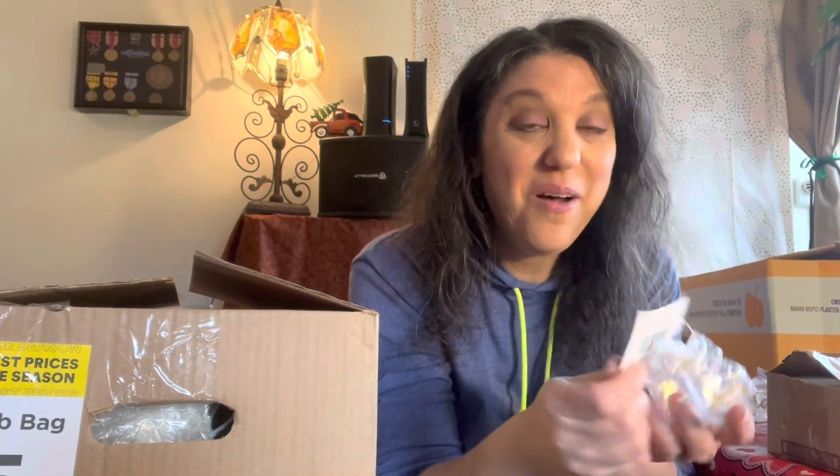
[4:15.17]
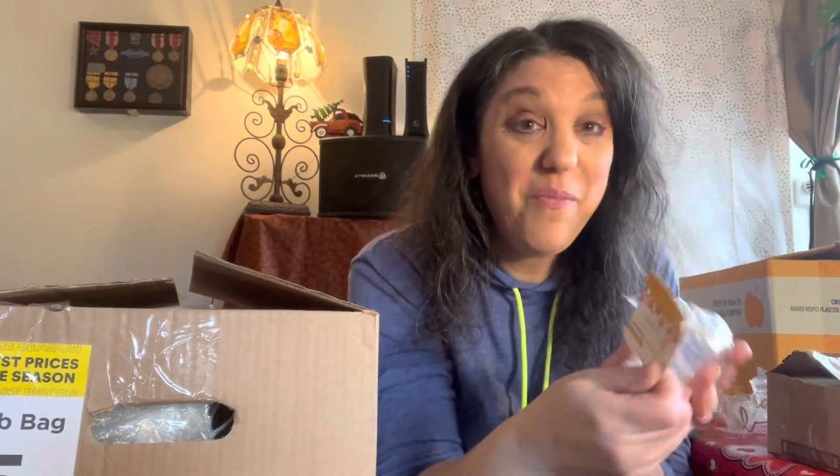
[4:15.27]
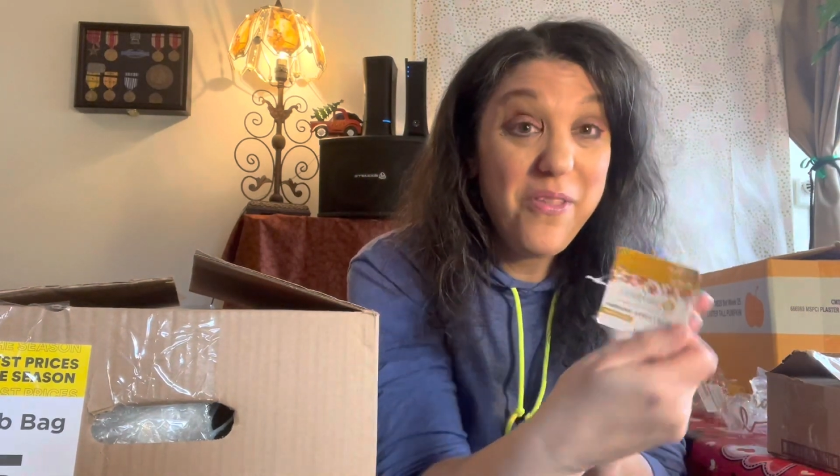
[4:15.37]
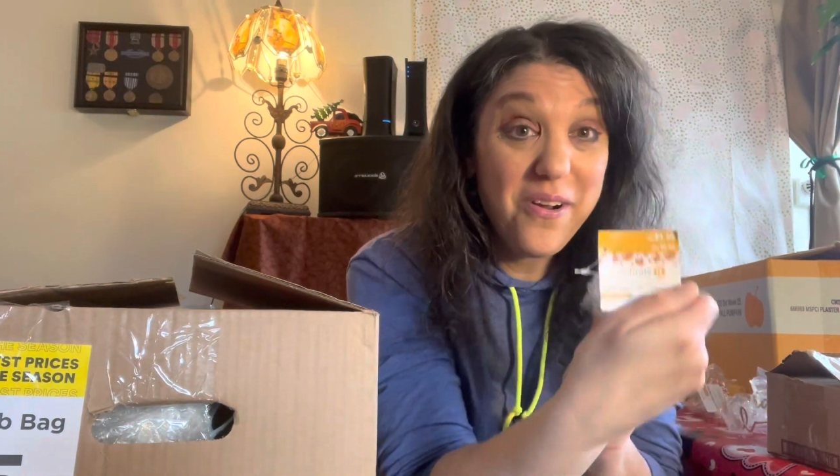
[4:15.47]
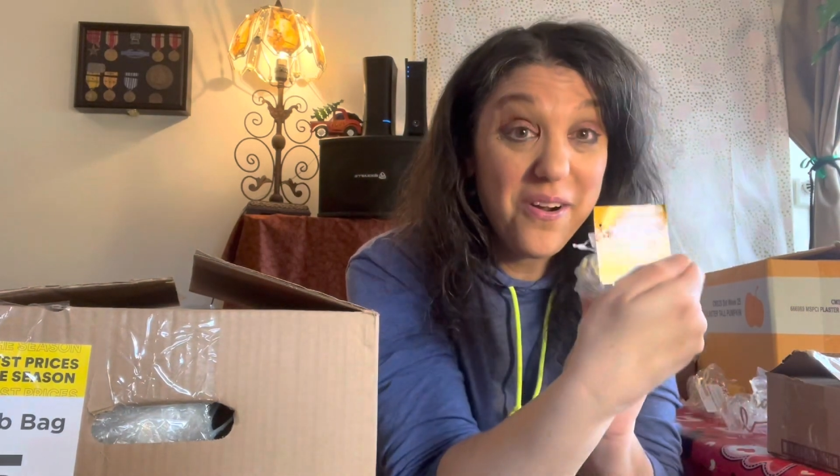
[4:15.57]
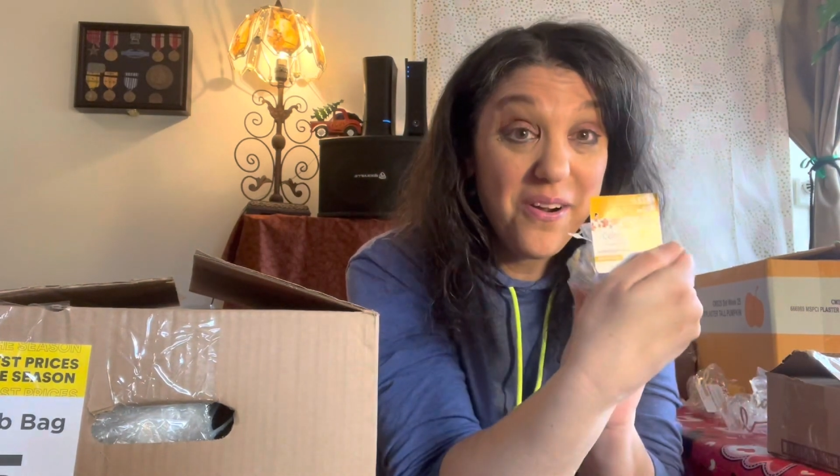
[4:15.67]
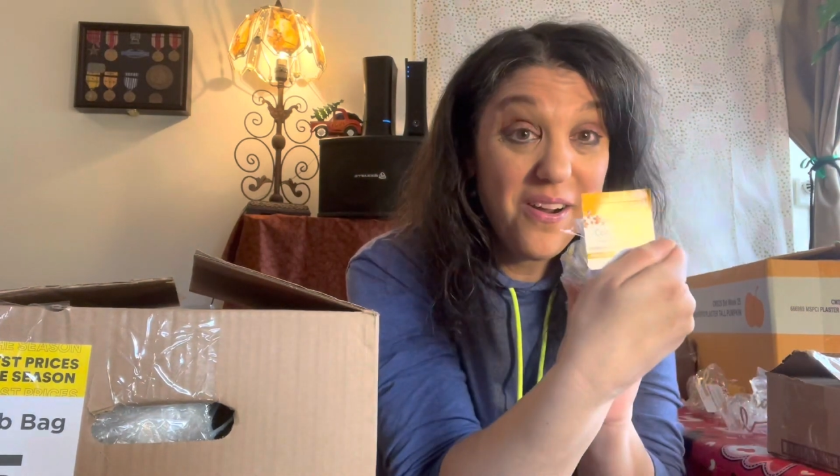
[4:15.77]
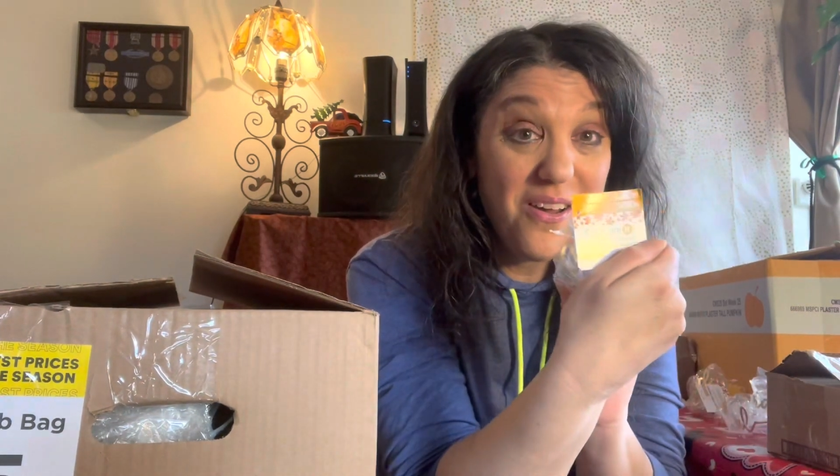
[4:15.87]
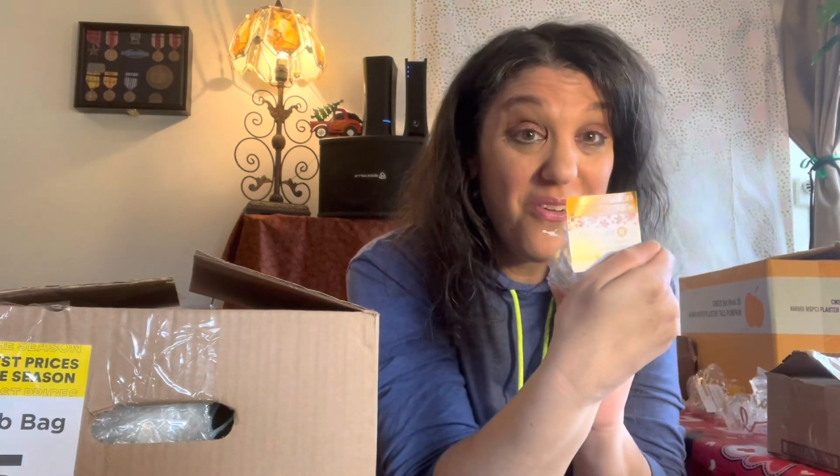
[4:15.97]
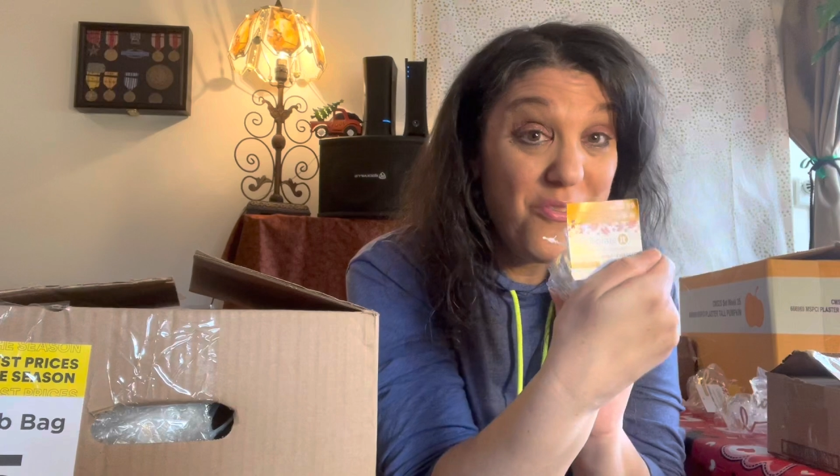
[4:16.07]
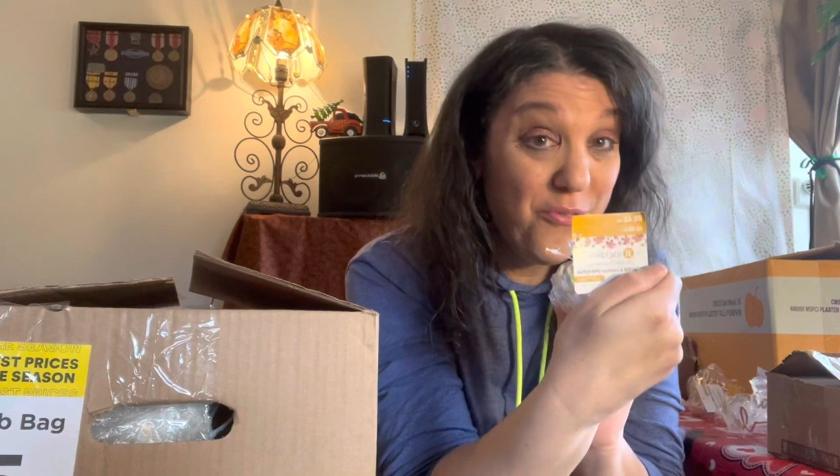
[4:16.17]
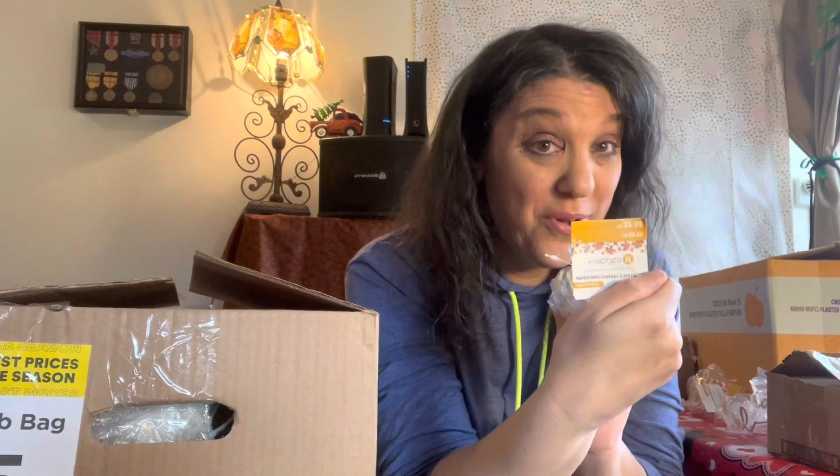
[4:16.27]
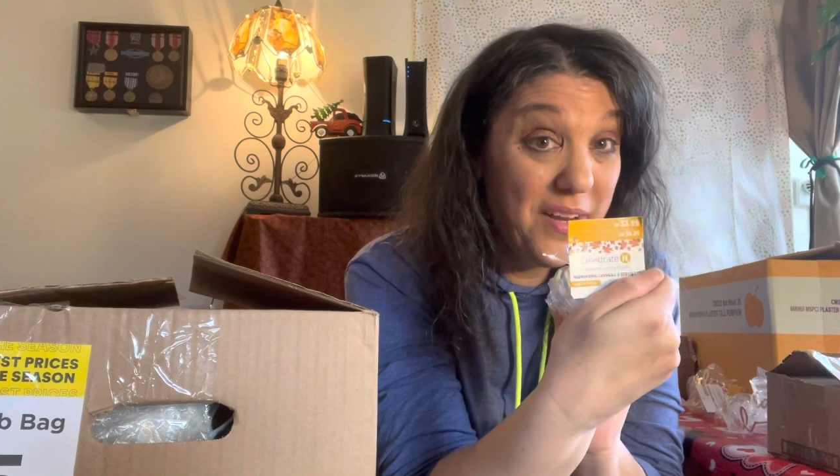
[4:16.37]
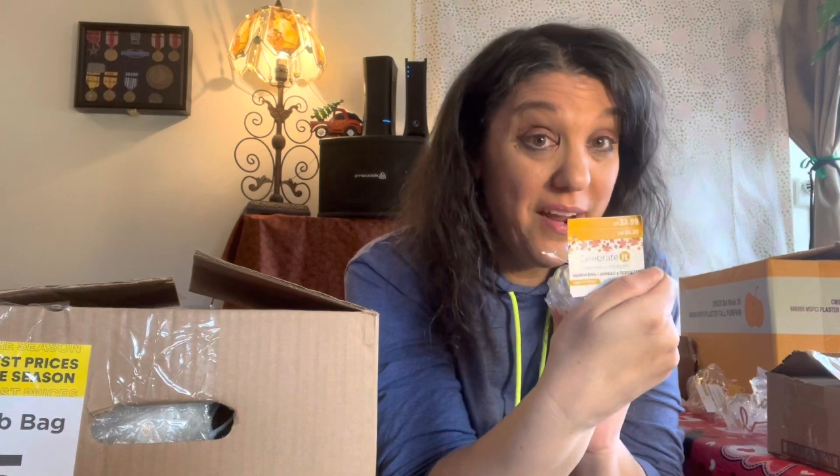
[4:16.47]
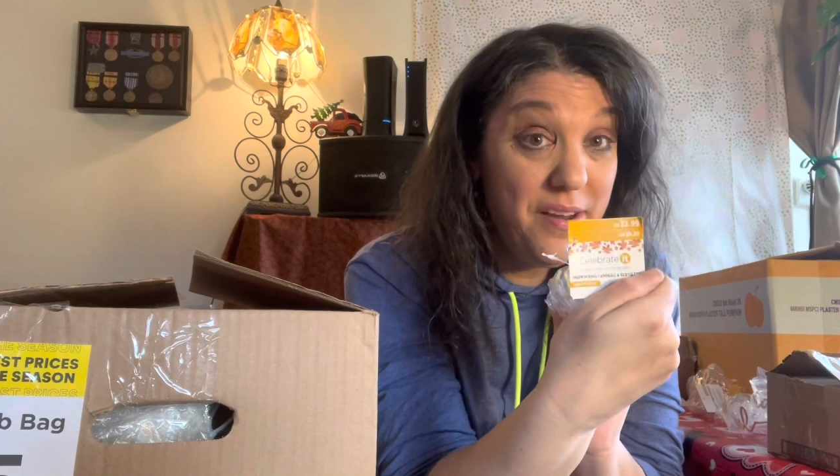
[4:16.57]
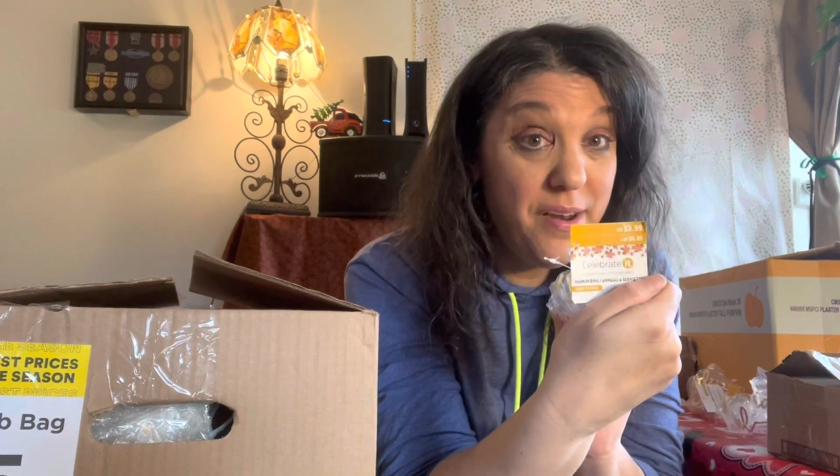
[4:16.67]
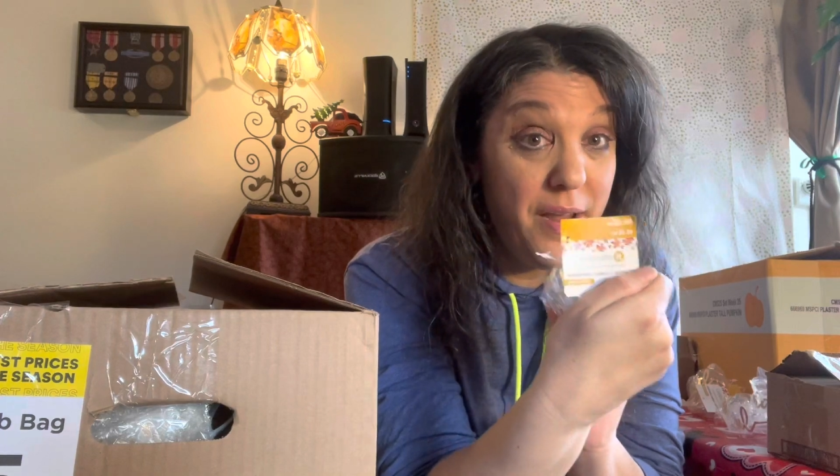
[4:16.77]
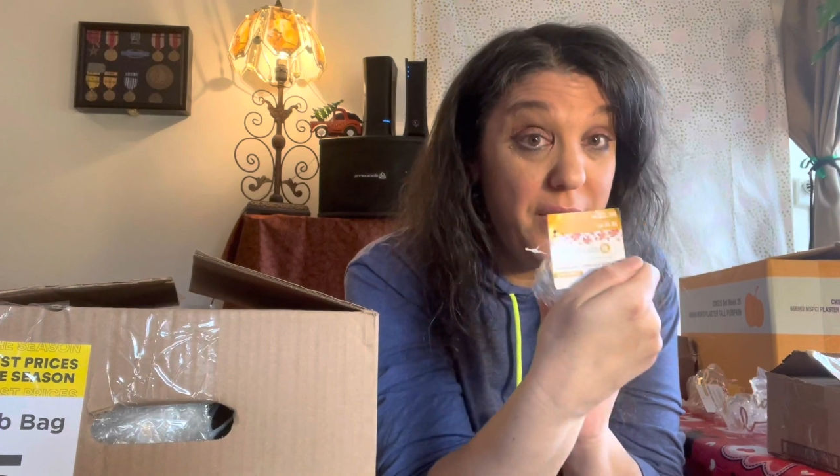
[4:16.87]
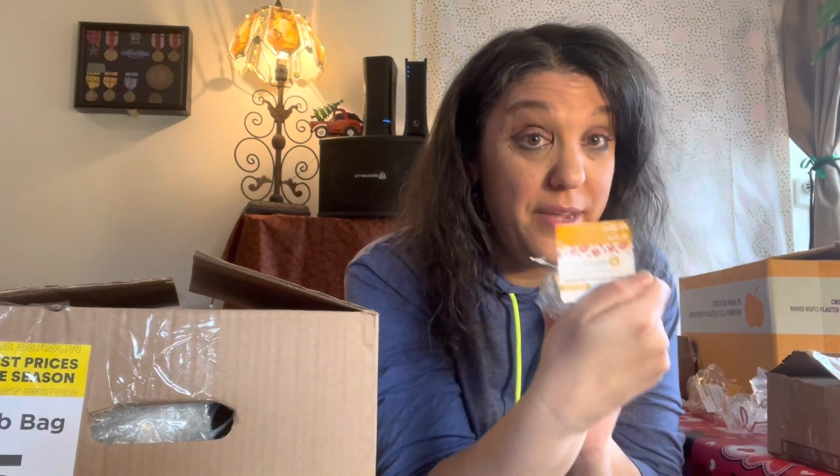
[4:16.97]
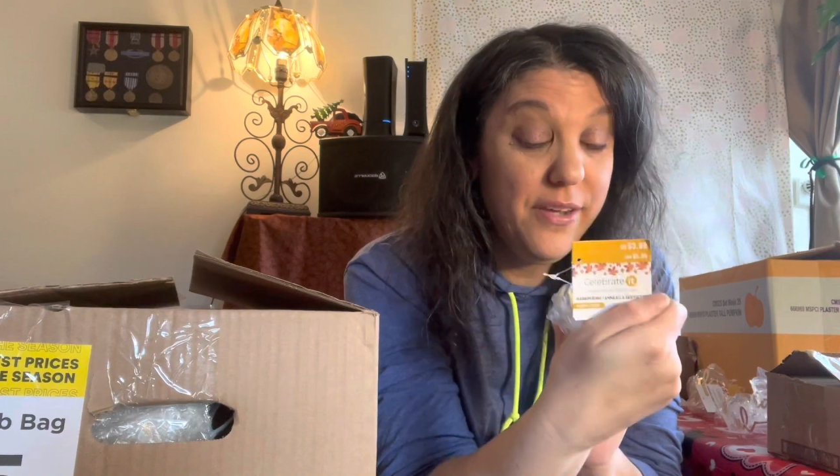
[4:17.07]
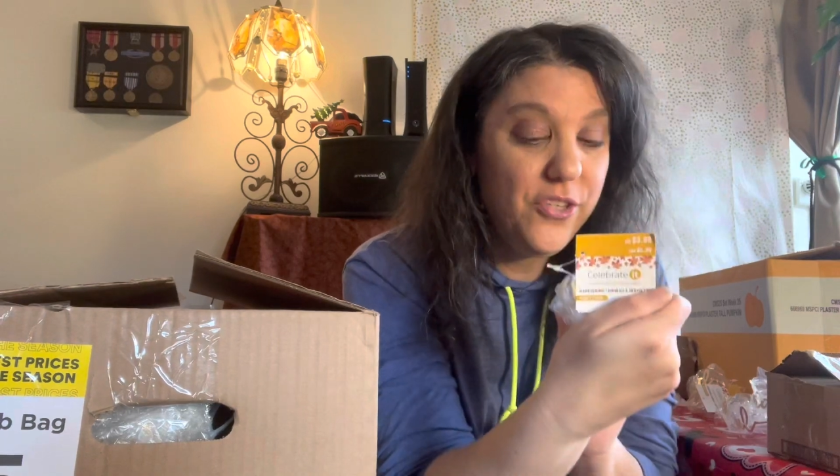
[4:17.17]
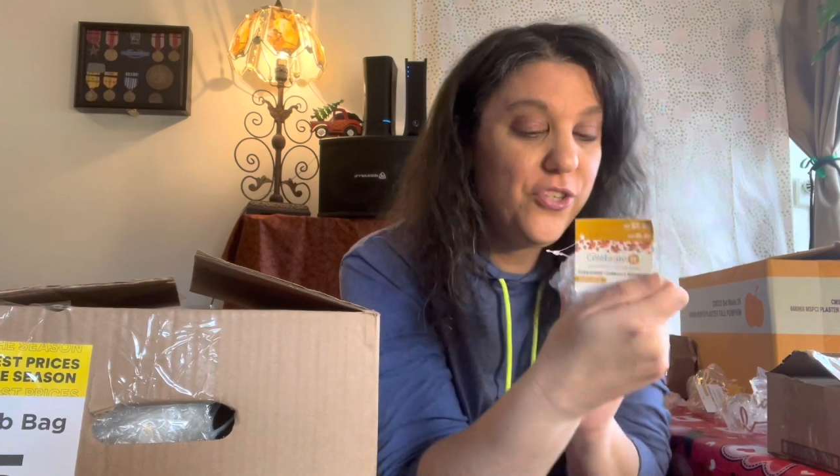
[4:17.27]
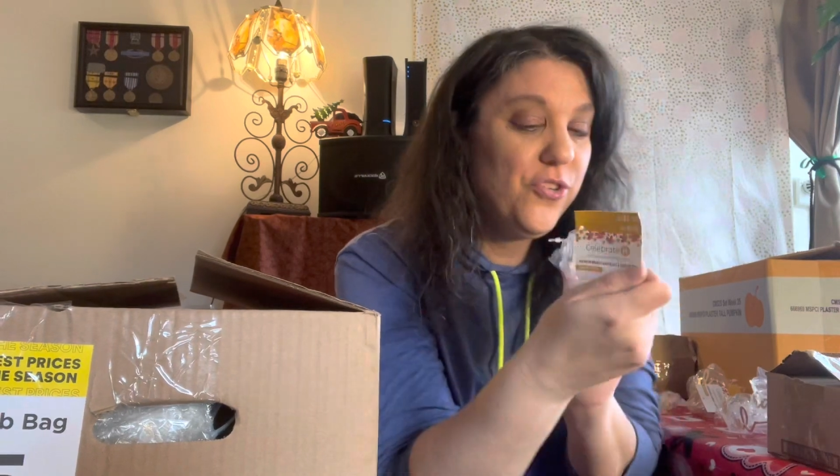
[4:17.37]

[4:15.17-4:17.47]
they're $3.99 each.